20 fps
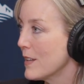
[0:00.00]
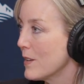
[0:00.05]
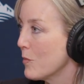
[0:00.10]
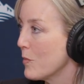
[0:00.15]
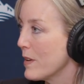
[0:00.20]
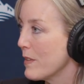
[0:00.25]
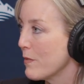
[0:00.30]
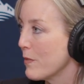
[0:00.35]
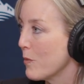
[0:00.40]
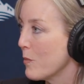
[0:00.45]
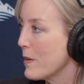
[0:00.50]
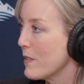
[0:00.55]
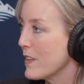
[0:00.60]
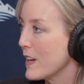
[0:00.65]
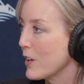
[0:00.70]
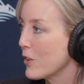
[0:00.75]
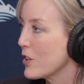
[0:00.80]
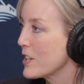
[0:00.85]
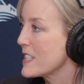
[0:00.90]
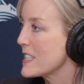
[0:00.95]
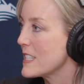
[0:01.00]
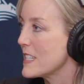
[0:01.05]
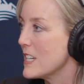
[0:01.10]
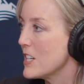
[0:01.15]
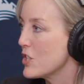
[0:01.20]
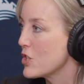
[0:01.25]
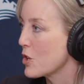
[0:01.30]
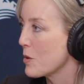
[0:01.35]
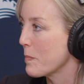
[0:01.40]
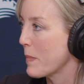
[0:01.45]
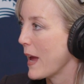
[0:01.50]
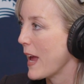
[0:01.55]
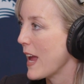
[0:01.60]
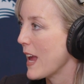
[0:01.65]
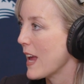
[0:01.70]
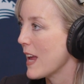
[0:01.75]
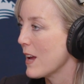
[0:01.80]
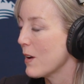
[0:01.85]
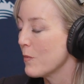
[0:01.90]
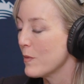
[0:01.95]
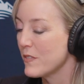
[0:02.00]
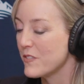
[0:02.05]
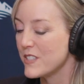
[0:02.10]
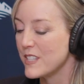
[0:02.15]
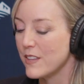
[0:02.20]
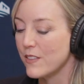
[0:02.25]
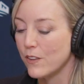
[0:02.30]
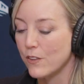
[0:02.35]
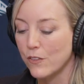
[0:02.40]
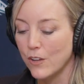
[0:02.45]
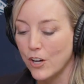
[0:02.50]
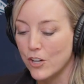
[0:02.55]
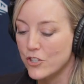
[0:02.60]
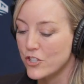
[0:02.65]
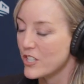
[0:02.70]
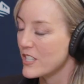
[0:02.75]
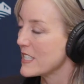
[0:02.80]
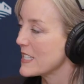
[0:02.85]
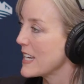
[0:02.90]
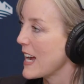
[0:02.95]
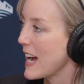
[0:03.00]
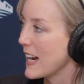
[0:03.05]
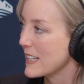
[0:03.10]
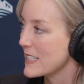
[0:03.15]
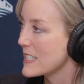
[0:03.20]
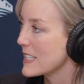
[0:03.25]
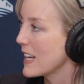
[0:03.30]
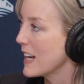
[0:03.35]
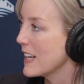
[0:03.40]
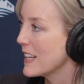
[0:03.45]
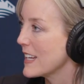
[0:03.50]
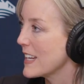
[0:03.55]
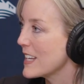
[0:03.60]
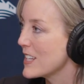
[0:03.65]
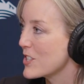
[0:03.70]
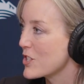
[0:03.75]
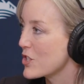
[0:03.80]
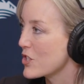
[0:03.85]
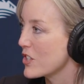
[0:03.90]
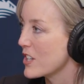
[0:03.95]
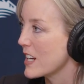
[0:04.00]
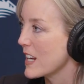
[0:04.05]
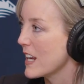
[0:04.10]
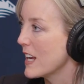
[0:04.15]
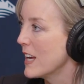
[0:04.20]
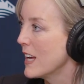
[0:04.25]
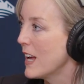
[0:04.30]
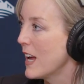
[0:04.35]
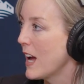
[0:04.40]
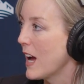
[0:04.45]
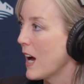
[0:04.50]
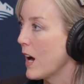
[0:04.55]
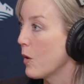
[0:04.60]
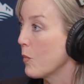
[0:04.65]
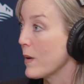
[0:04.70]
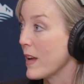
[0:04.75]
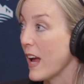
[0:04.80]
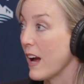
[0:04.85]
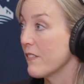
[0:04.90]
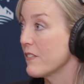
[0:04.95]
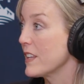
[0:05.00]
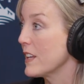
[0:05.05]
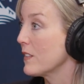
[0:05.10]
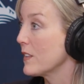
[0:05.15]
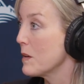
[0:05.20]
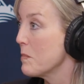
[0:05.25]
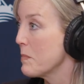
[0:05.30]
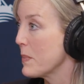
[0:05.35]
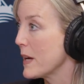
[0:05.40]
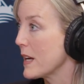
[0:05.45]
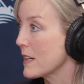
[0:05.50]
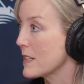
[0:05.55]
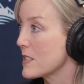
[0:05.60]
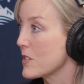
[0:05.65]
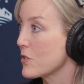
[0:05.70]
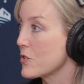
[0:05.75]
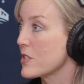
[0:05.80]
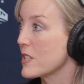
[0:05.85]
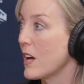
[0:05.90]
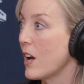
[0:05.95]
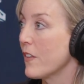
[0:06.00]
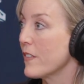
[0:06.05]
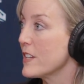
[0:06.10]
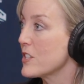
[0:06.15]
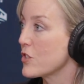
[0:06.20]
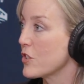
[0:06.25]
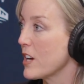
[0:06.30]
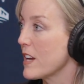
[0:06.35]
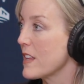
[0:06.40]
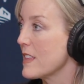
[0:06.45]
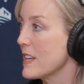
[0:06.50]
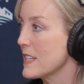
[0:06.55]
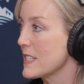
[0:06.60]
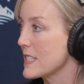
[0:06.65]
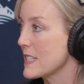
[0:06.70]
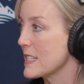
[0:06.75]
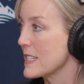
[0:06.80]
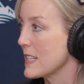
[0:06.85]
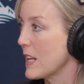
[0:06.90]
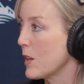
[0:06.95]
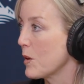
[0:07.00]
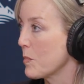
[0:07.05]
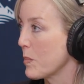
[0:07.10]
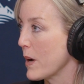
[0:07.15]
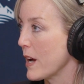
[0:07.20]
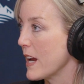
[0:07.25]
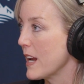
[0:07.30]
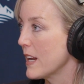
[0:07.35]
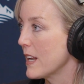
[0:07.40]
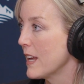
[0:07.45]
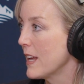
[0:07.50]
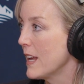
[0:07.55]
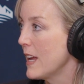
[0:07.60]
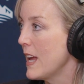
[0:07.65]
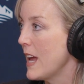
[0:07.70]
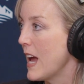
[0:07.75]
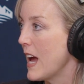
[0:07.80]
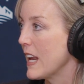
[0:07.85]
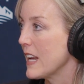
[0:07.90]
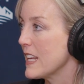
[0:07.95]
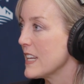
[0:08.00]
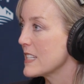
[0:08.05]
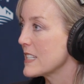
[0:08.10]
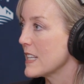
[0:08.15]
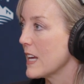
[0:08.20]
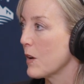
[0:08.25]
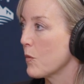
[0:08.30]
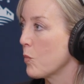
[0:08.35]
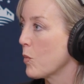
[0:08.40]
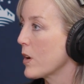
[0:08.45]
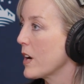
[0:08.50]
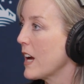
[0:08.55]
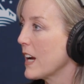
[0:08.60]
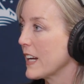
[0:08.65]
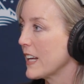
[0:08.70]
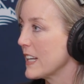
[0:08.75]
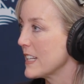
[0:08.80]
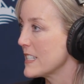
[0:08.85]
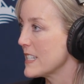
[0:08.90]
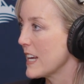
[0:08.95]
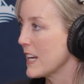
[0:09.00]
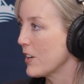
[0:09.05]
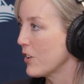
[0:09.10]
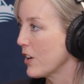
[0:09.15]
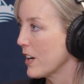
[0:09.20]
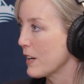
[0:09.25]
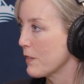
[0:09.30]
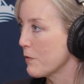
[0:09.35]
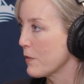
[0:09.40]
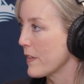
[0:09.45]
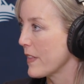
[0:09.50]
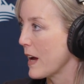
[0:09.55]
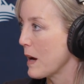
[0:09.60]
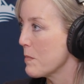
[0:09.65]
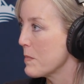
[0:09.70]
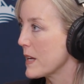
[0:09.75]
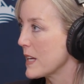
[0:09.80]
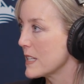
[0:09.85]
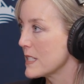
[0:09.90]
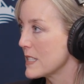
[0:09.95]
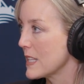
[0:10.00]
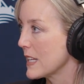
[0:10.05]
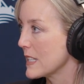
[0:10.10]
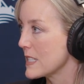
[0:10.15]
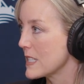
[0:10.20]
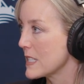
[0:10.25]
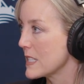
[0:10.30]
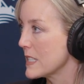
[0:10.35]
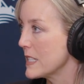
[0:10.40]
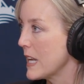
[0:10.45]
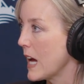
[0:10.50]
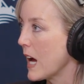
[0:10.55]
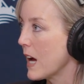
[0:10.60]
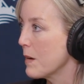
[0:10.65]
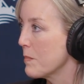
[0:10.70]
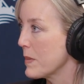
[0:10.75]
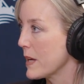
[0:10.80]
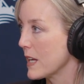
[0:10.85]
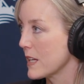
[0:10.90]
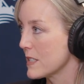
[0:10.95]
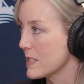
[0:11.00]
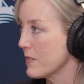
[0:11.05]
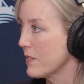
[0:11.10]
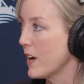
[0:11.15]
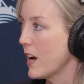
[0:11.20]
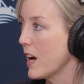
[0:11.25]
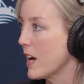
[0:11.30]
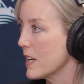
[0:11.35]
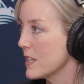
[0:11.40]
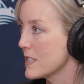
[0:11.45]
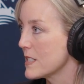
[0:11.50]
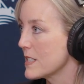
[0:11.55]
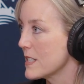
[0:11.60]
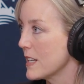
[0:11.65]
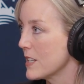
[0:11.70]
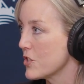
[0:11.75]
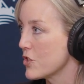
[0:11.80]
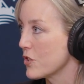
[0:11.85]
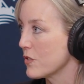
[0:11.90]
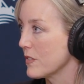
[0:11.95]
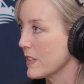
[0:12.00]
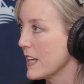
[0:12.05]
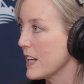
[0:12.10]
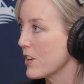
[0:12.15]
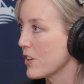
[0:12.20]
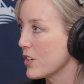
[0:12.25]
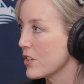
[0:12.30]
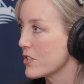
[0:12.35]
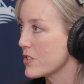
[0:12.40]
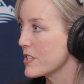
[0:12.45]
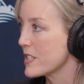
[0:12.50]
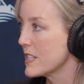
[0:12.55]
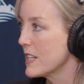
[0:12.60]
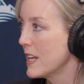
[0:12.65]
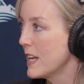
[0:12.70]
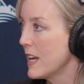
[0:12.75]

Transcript: we've increased teacher pay. We've seen the largest tax cut in history. We have the Olympics. There's all these great things to celebrate. And he said, we're not going to take credit for that because that's not because of us as your leaders.